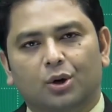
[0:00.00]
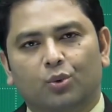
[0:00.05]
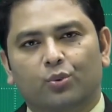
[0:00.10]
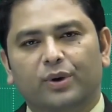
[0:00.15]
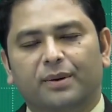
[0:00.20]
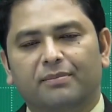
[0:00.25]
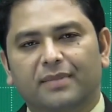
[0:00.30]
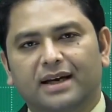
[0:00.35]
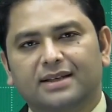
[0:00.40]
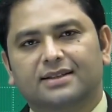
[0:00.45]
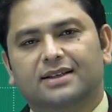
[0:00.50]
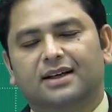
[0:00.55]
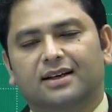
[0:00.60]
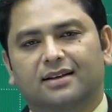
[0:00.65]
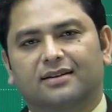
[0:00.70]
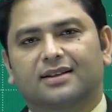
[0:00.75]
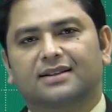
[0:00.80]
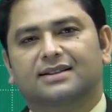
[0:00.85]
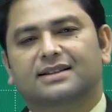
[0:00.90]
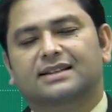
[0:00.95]
We measure
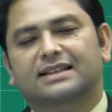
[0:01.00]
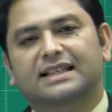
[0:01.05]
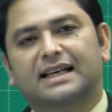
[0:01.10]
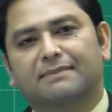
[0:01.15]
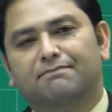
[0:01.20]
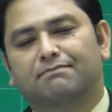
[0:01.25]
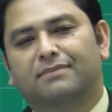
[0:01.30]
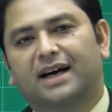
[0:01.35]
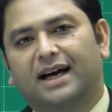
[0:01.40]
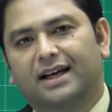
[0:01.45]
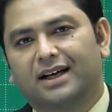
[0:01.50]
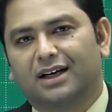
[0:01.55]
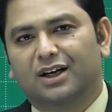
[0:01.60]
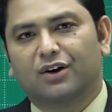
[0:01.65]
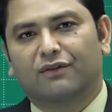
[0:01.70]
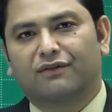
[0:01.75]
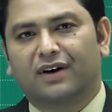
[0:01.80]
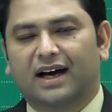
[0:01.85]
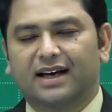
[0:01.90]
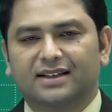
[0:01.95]
this dip by a
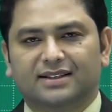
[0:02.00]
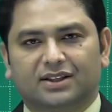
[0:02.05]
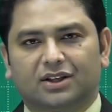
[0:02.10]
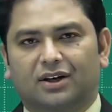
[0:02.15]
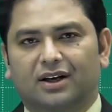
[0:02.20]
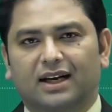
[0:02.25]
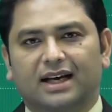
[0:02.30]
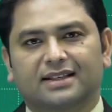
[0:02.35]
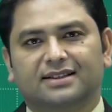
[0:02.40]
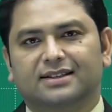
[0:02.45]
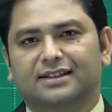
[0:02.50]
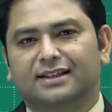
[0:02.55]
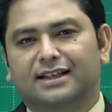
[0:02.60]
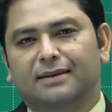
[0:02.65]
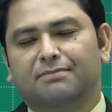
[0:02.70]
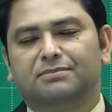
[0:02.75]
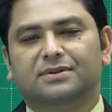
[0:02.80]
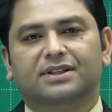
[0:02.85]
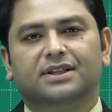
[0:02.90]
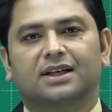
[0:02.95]
device called as a
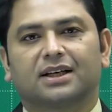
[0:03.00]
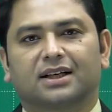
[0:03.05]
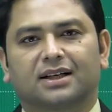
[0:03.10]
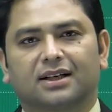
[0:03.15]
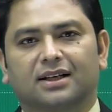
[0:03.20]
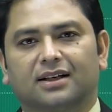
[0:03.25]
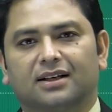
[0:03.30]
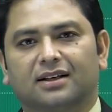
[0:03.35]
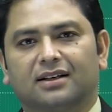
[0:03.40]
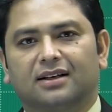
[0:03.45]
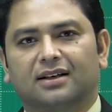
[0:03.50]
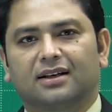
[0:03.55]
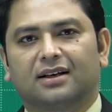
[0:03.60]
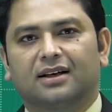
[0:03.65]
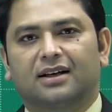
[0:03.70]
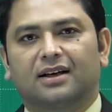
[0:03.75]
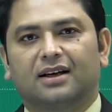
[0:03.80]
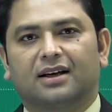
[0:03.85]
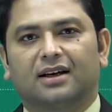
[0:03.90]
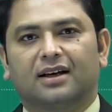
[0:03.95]
dip circle,
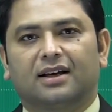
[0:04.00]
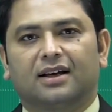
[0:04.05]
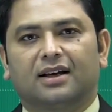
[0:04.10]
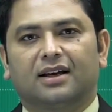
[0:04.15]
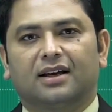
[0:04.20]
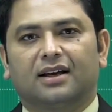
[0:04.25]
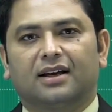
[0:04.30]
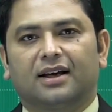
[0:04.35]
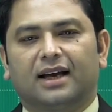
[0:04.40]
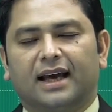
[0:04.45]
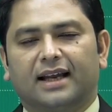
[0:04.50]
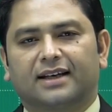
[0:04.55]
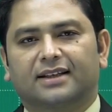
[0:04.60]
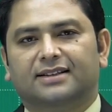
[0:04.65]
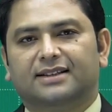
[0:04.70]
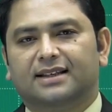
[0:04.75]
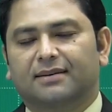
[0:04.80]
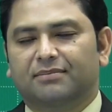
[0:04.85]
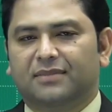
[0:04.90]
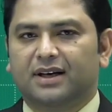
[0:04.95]
and
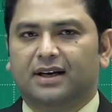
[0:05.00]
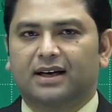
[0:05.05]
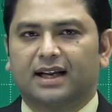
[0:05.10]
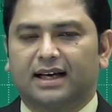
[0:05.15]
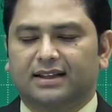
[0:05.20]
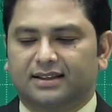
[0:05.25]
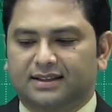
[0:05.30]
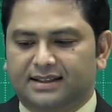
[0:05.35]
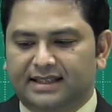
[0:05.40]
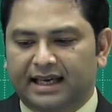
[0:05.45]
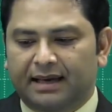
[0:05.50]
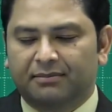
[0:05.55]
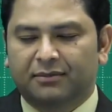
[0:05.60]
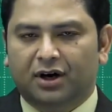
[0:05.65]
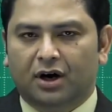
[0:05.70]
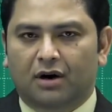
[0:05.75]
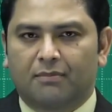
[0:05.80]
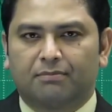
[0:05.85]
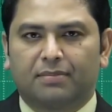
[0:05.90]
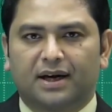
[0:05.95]
it's something like the same
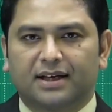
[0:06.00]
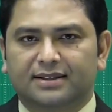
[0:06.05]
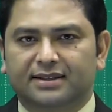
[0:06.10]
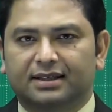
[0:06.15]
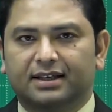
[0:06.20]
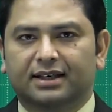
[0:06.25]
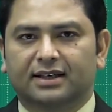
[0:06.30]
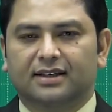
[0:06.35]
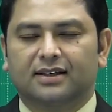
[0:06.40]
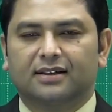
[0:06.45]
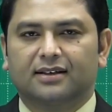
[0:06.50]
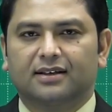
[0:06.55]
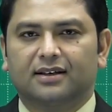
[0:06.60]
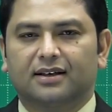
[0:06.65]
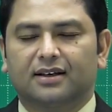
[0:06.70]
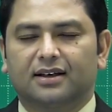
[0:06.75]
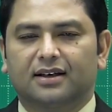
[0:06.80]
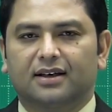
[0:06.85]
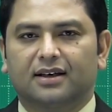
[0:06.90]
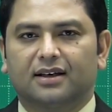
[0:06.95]
compass needle.
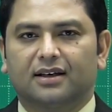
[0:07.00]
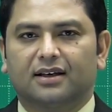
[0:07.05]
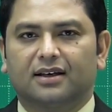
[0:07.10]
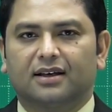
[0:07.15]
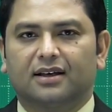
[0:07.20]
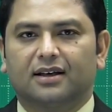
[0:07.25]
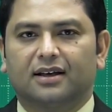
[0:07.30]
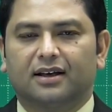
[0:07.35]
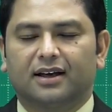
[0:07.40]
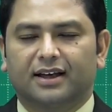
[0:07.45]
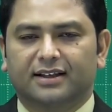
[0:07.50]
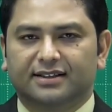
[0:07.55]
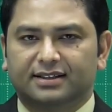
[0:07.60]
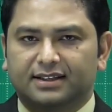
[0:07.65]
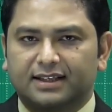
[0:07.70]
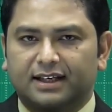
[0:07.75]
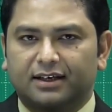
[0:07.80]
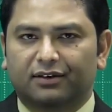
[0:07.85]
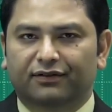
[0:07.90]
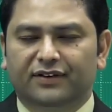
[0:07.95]

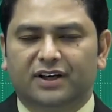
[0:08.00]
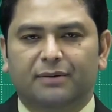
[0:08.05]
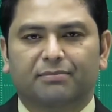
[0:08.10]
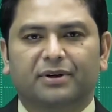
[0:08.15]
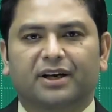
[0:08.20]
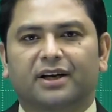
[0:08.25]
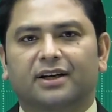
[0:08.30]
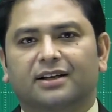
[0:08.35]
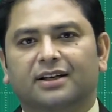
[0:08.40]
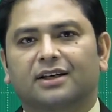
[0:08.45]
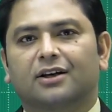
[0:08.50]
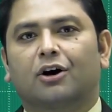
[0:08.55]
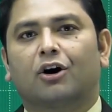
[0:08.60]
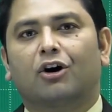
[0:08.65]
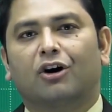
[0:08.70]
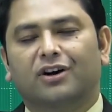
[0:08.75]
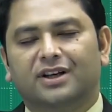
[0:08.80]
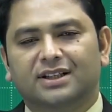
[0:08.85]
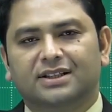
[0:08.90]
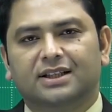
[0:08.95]
Instead of keeping it in a
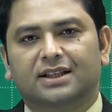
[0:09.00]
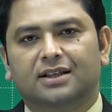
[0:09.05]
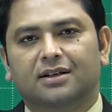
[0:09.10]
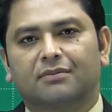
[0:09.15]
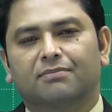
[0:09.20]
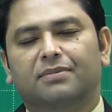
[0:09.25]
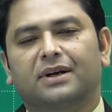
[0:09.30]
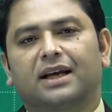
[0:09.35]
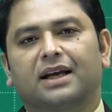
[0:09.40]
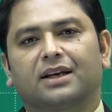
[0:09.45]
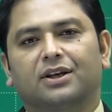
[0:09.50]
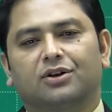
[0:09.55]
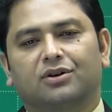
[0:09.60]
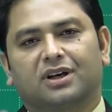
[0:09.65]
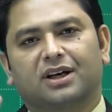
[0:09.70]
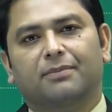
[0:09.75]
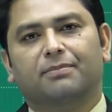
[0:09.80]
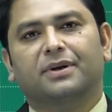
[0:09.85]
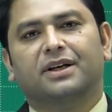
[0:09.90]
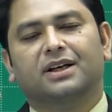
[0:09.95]
horizontal plane, you
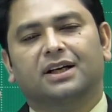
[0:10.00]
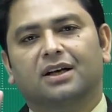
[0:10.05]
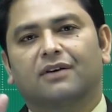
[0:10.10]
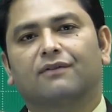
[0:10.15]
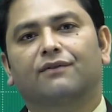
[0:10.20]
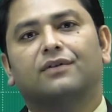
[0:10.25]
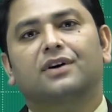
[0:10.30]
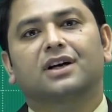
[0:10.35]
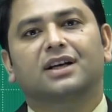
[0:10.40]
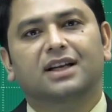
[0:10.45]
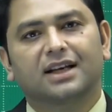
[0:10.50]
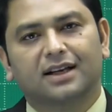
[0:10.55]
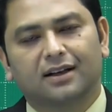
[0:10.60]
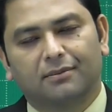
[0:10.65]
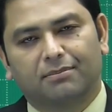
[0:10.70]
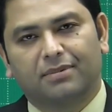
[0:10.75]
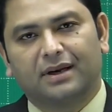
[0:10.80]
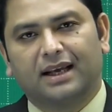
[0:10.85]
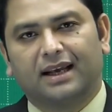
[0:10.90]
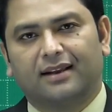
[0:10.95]
keep it in a vertical
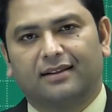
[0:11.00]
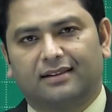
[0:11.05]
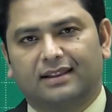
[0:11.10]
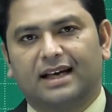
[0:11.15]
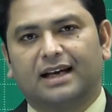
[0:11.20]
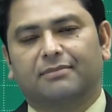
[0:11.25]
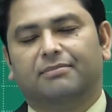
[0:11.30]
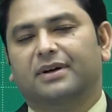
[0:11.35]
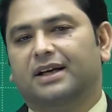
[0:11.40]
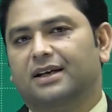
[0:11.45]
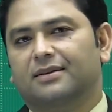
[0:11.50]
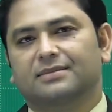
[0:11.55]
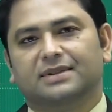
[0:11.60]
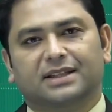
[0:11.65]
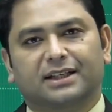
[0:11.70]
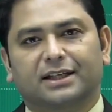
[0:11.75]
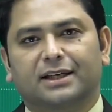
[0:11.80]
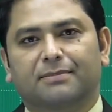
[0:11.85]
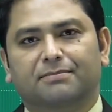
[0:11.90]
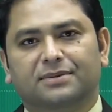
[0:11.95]
plane, that becomes
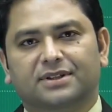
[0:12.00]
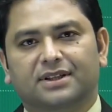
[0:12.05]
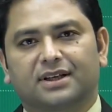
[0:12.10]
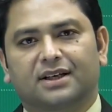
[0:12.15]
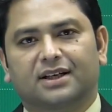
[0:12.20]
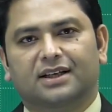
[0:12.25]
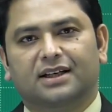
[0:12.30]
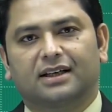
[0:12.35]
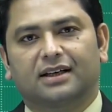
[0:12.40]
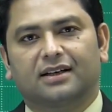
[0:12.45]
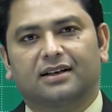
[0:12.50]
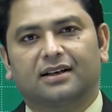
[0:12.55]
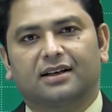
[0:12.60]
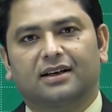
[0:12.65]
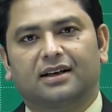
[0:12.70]
a dip circle.